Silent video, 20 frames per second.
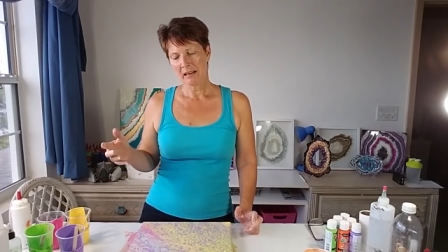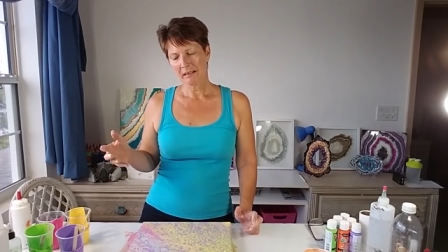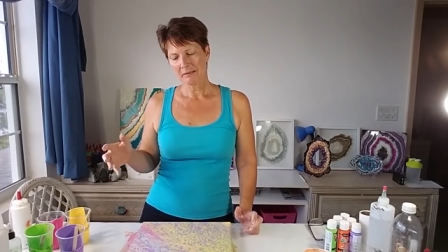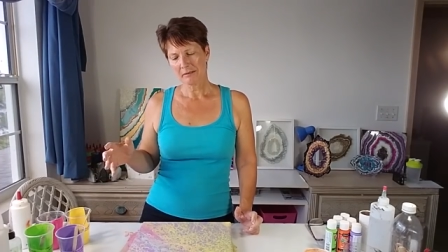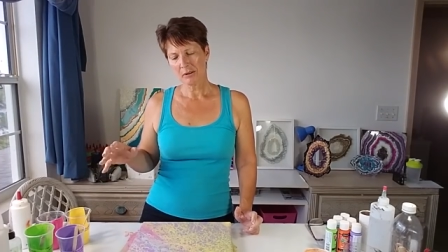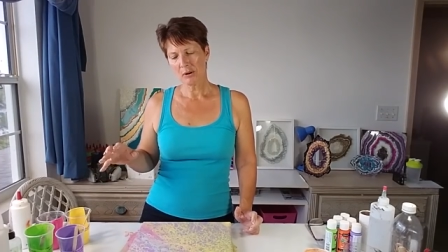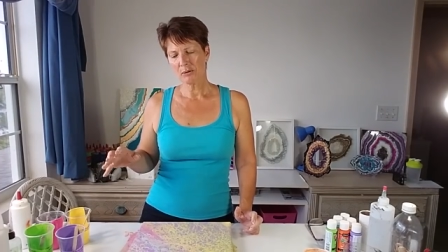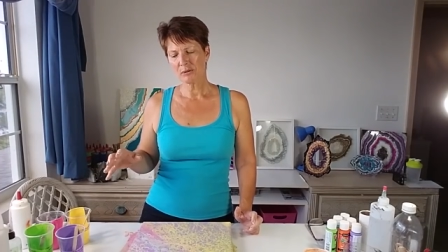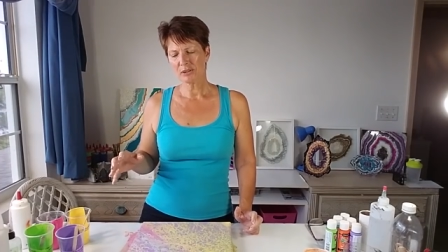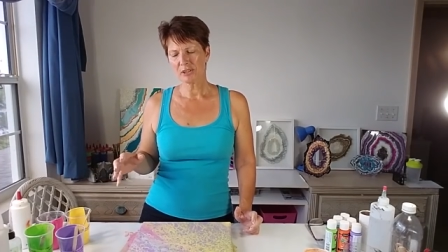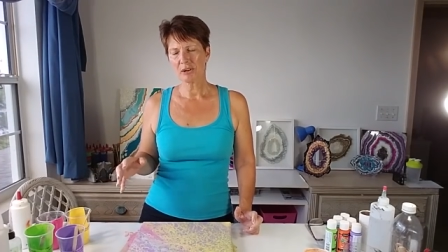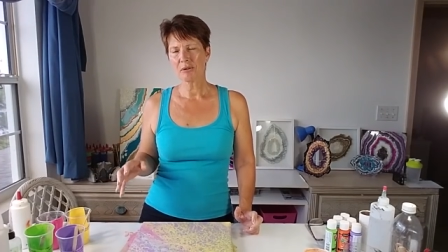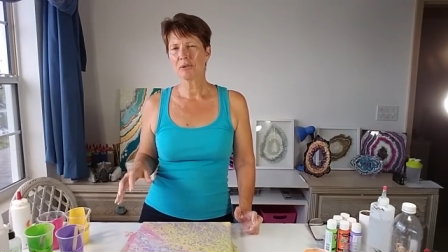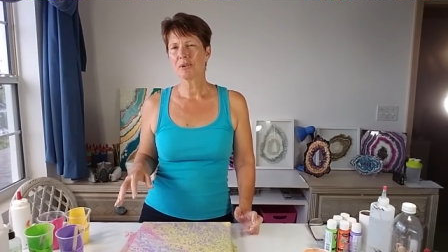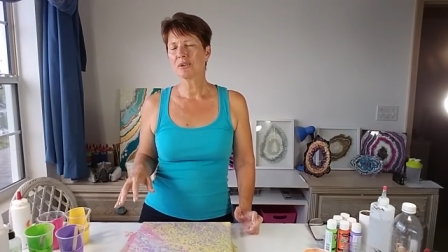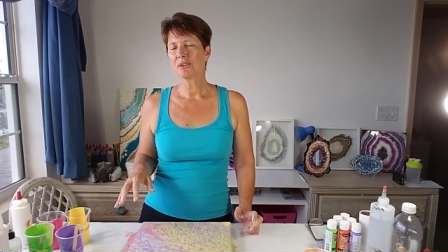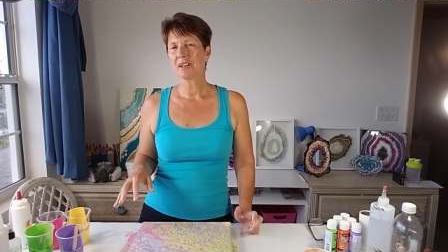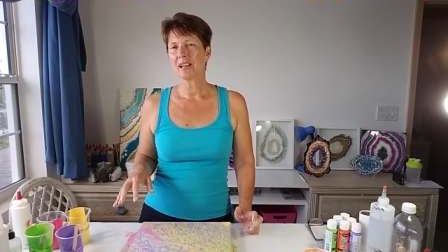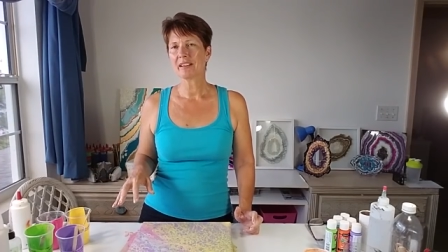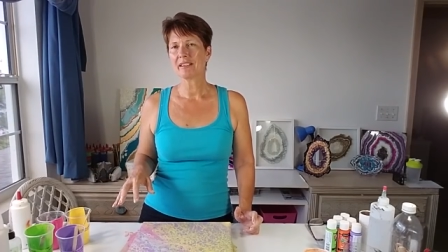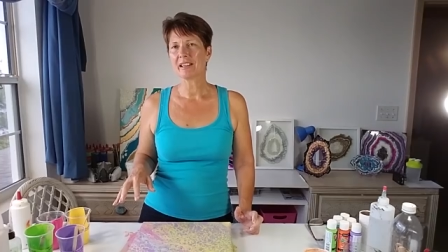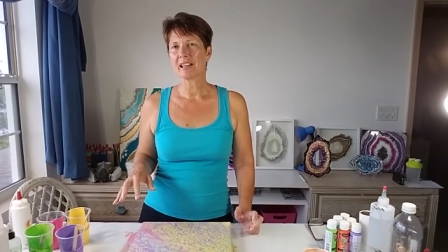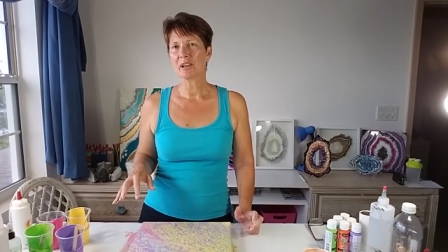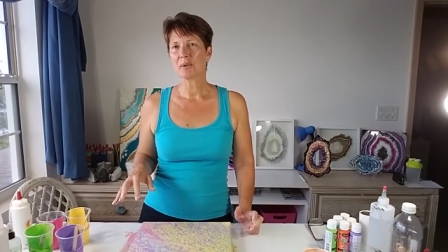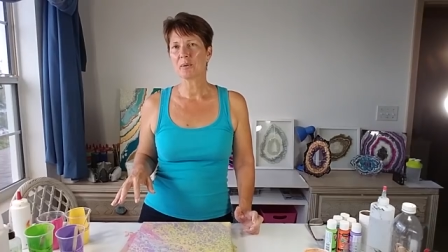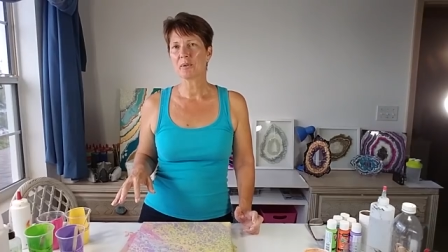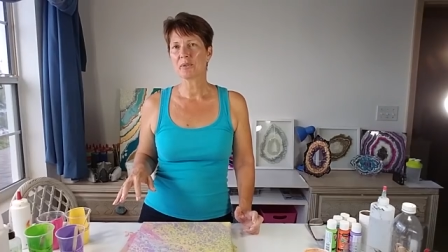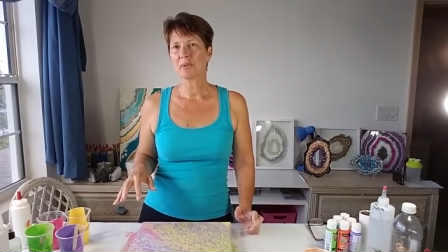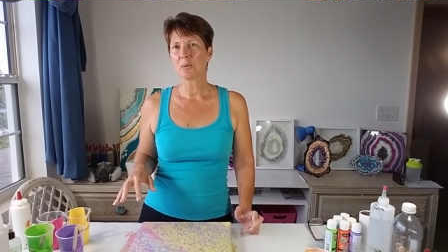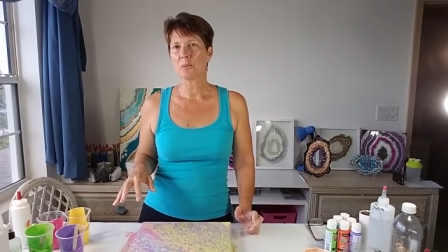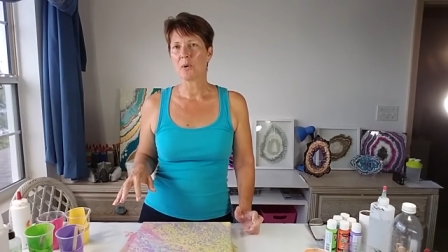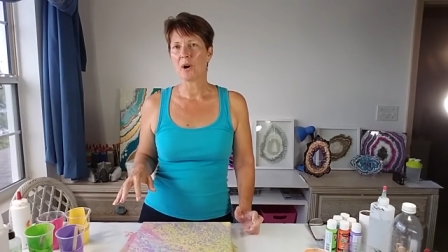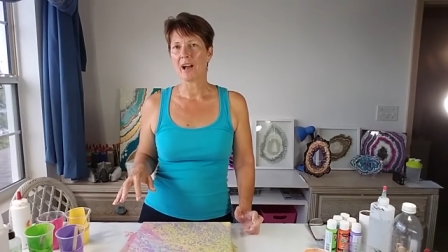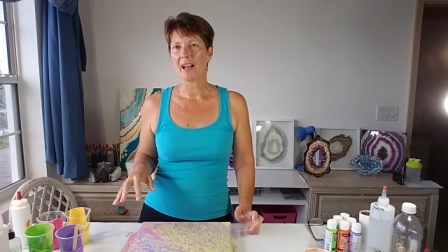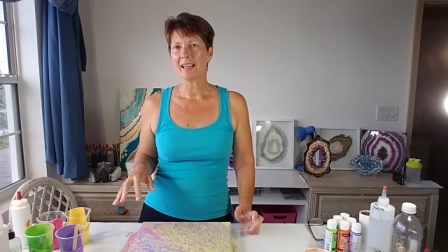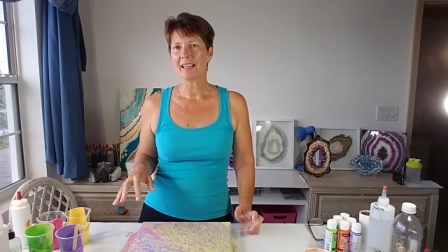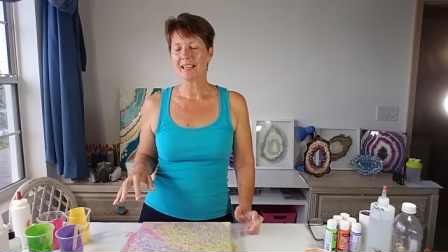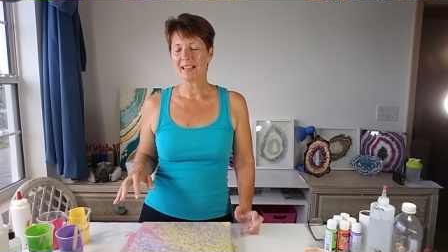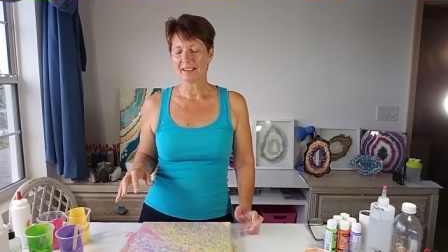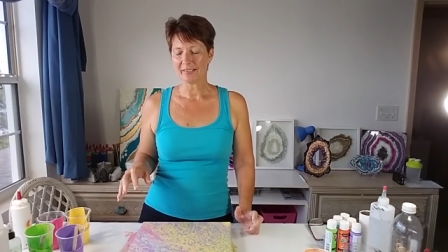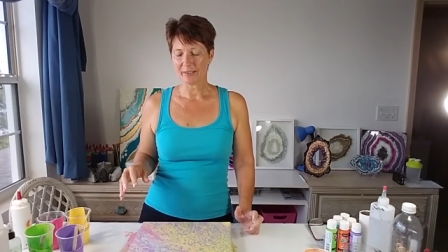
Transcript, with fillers: not so good I think with the white.